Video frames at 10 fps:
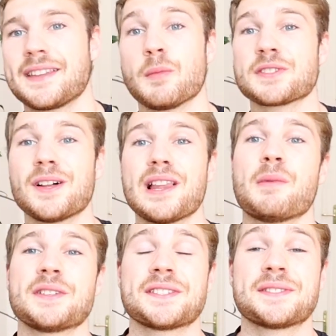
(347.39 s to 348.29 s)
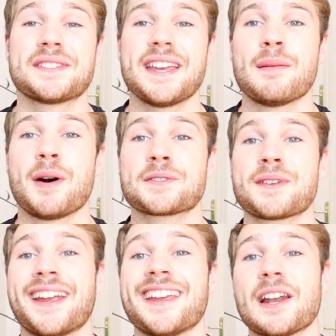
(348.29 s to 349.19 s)
That was all I wanted to say about
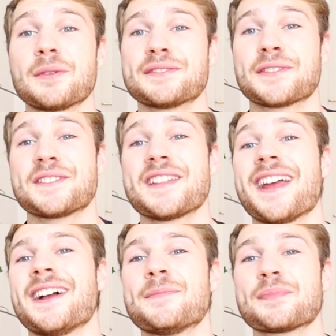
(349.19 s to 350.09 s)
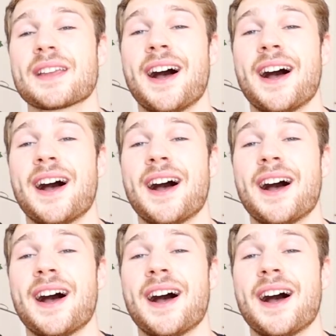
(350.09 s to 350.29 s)
tracking calories for today.